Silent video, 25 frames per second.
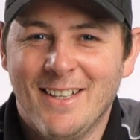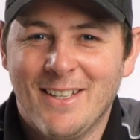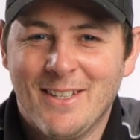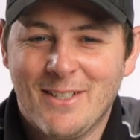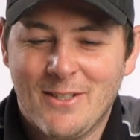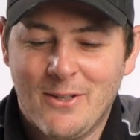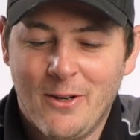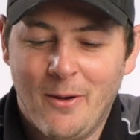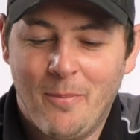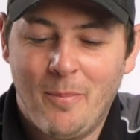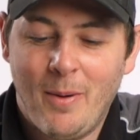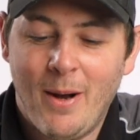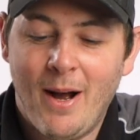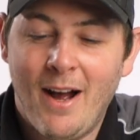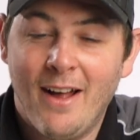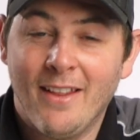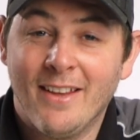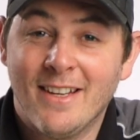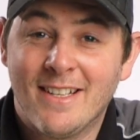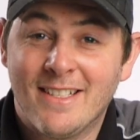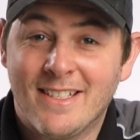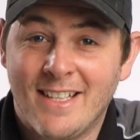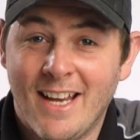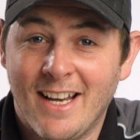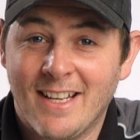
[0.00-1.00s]
So part of
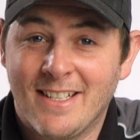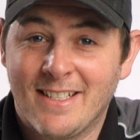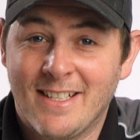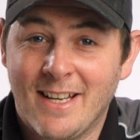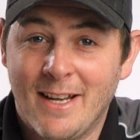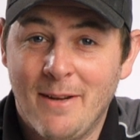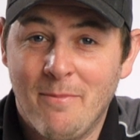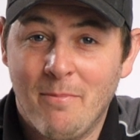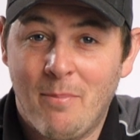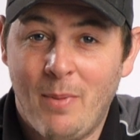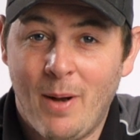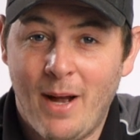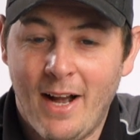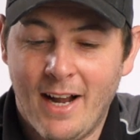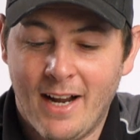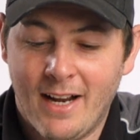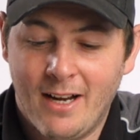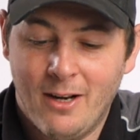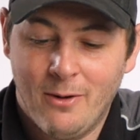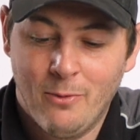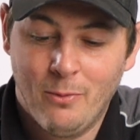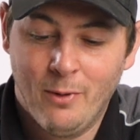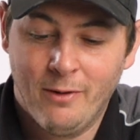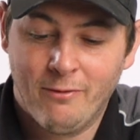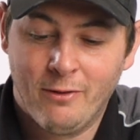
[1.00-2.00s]
this test team pack,
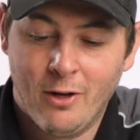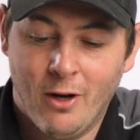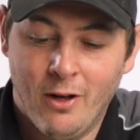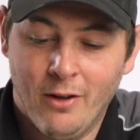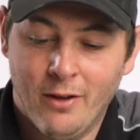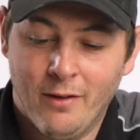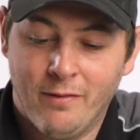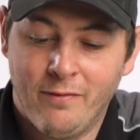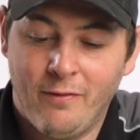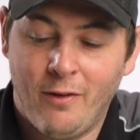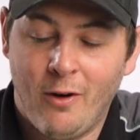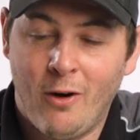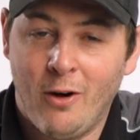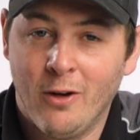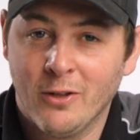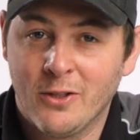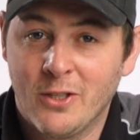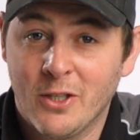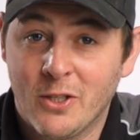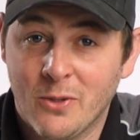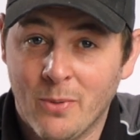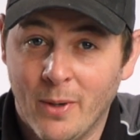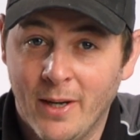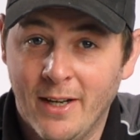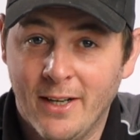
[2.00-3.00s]
we've got the 4 to
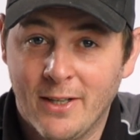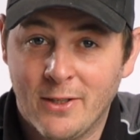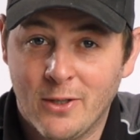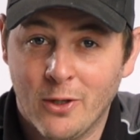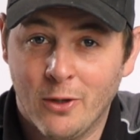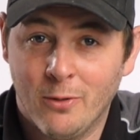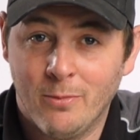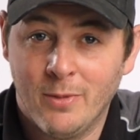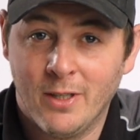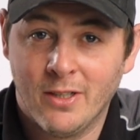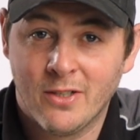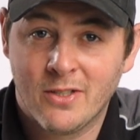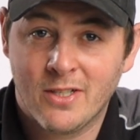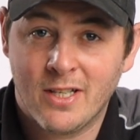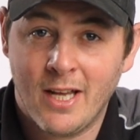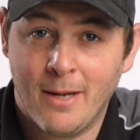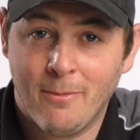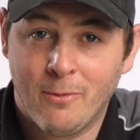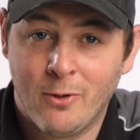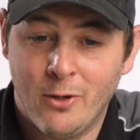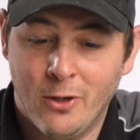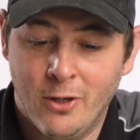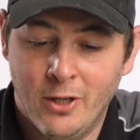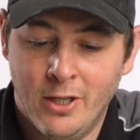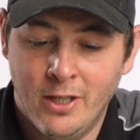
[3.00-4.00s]
22mm
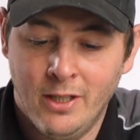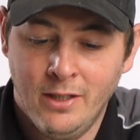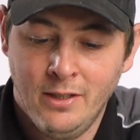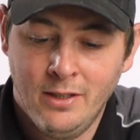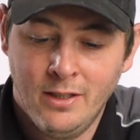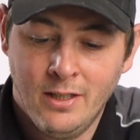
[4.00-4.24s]
step cutter,